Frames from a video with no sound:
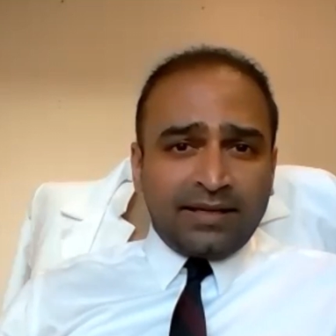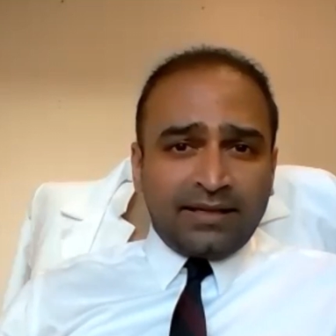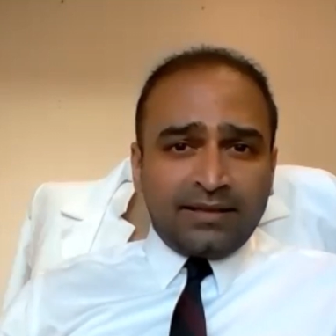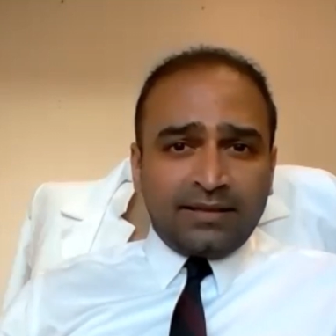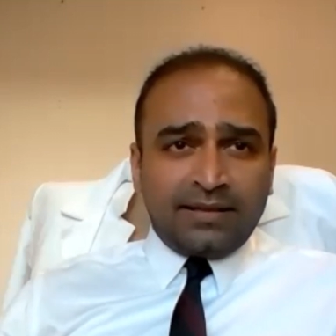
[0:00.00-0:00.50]

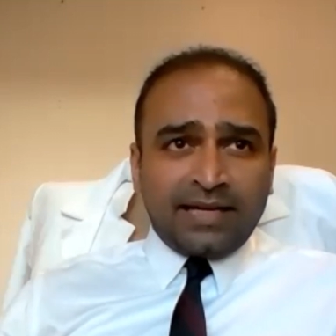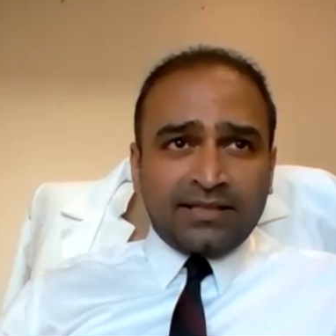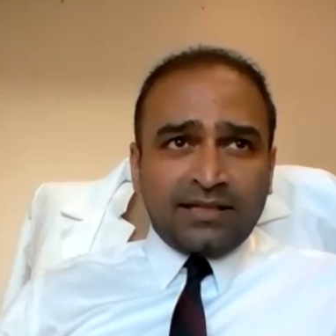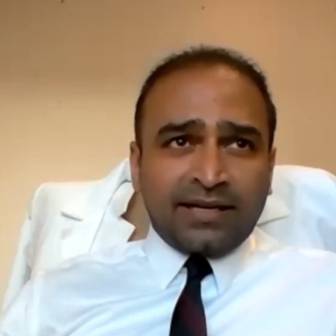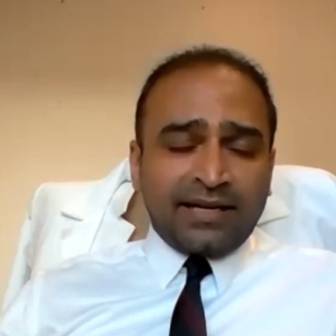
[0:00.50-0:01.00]
then
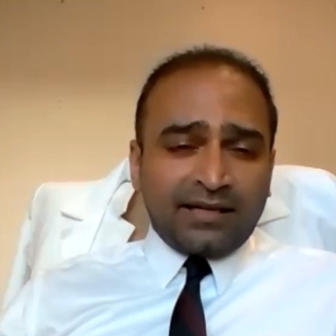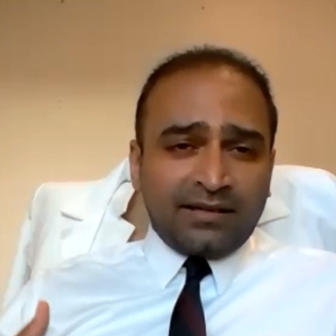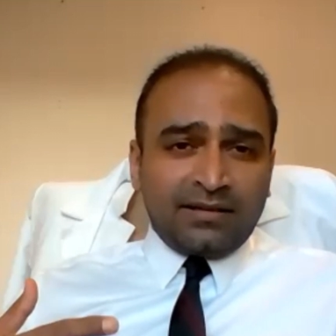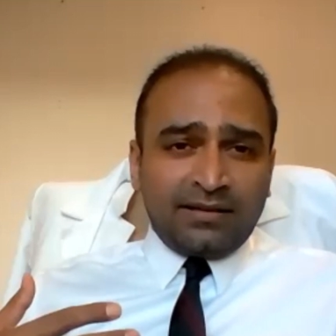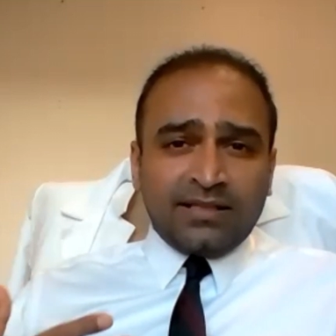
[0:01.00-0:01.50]
that's
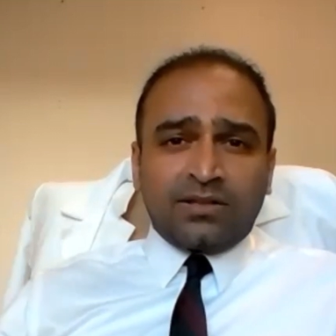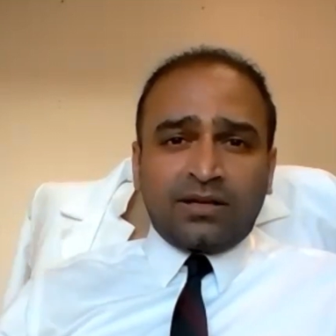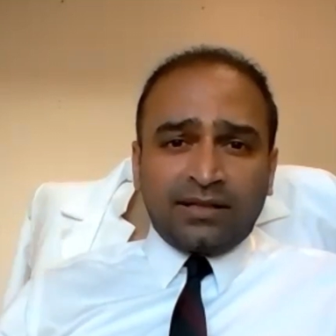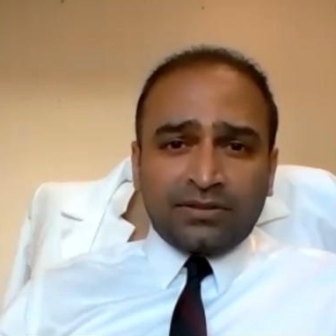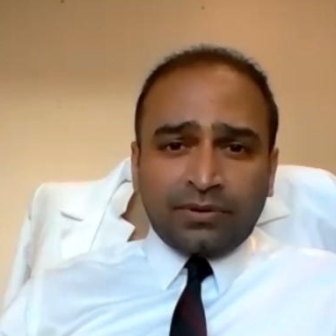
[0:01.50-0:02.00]
again
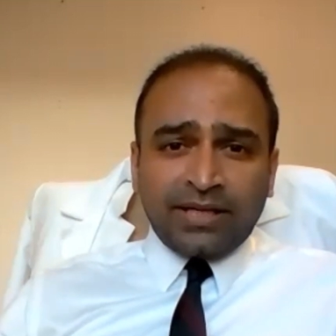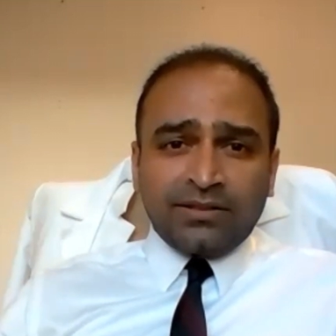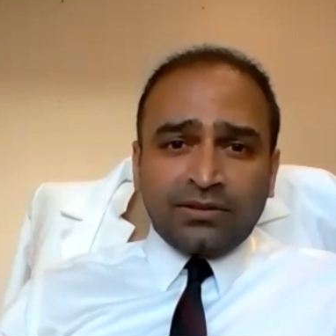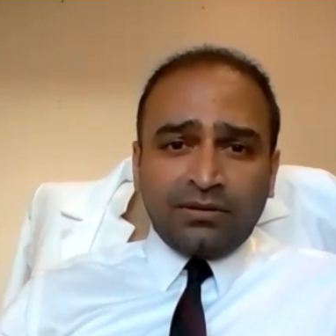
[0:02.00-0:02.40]
dishonest, right?